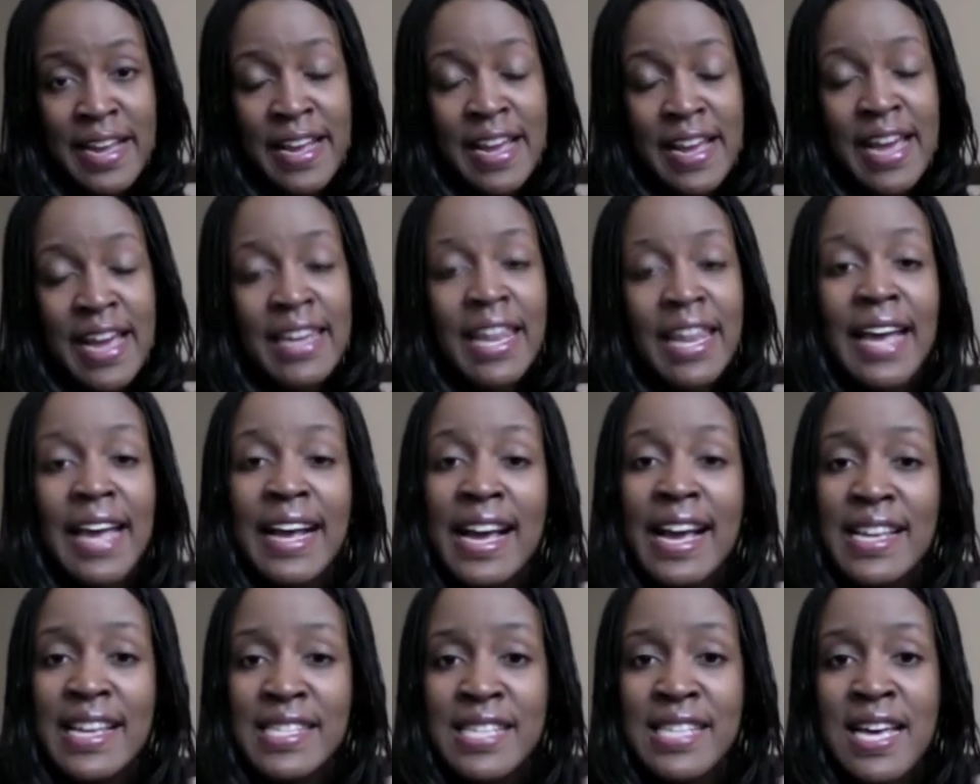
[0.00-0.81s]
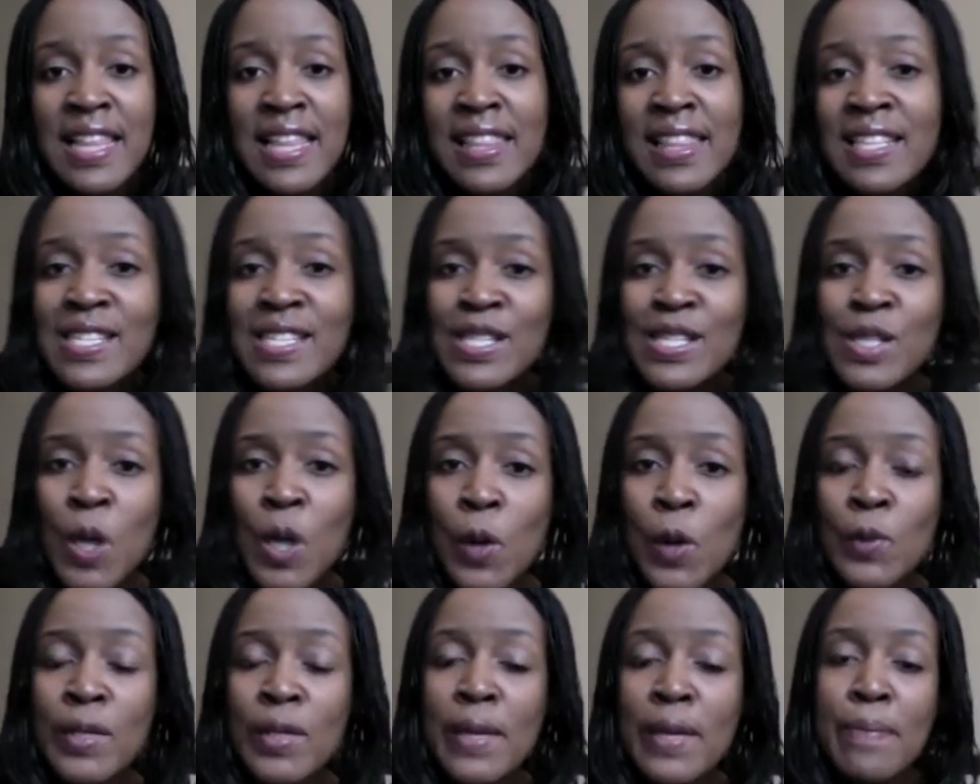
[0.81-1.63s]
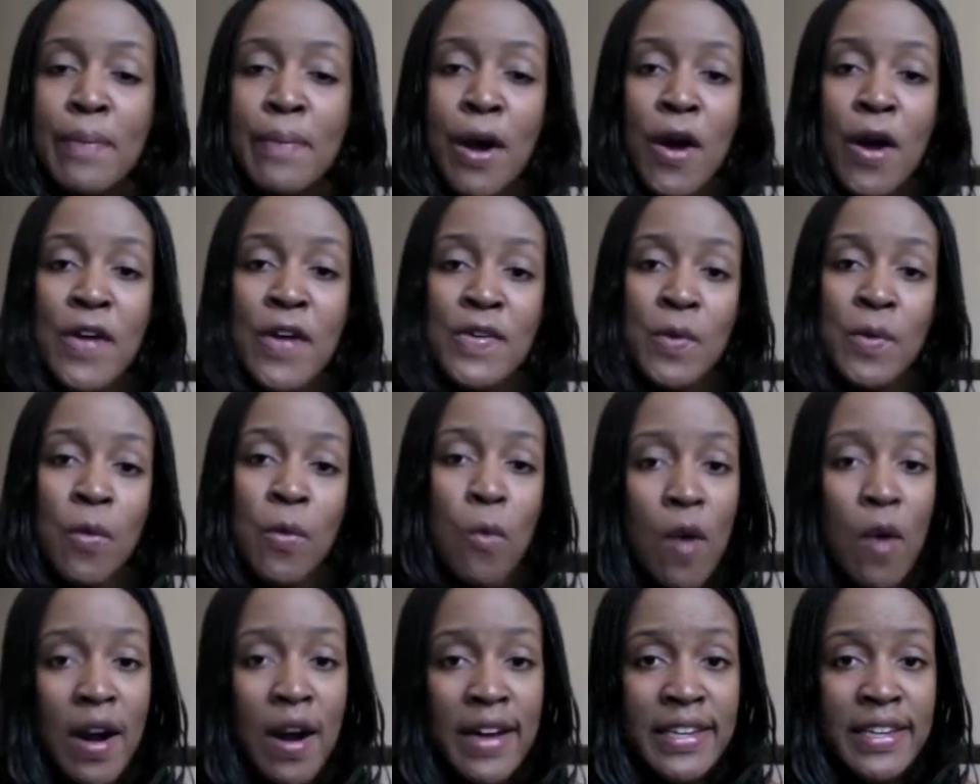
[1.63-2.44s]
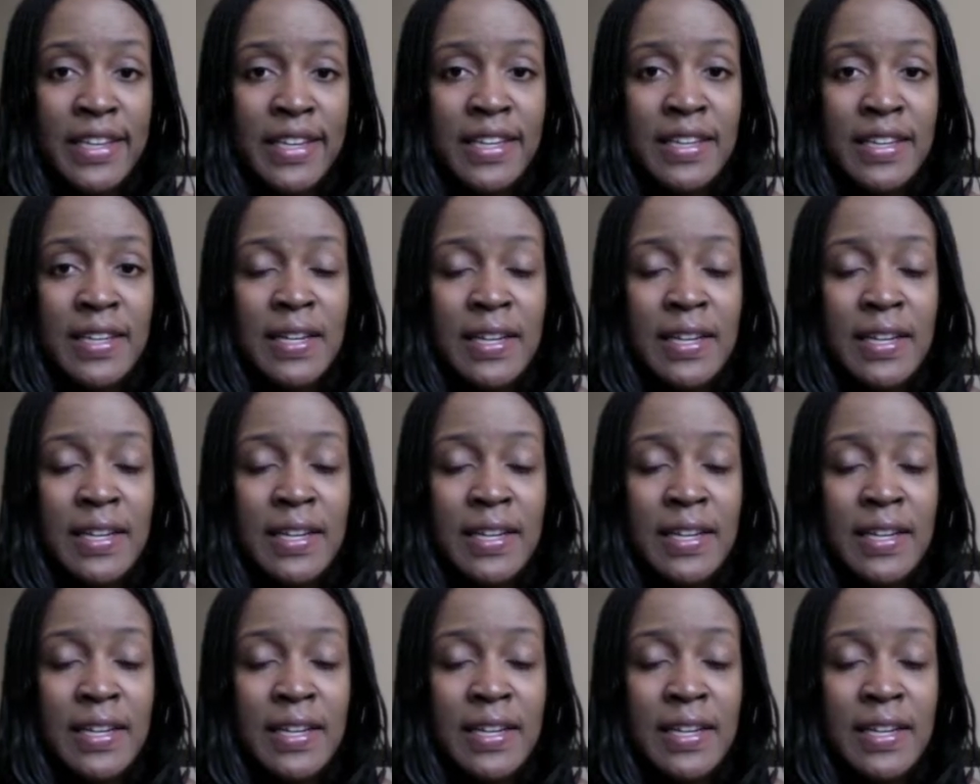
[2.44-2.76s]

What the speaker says: And like I said, this is only part one.